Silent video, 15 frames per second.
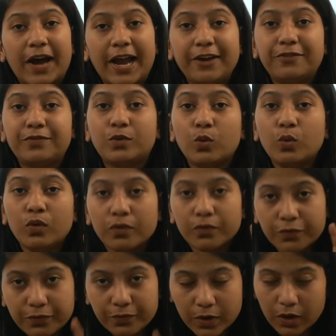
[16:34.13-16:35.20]
5 to
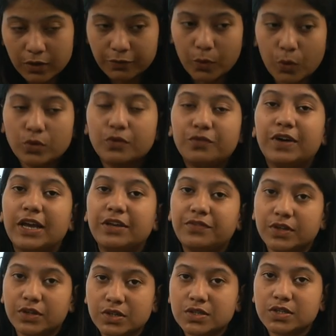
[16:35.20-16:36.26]
uh, 4 to
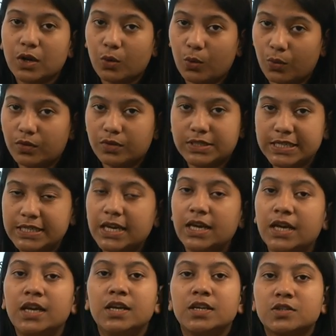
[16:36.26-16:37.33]
5 years ago okay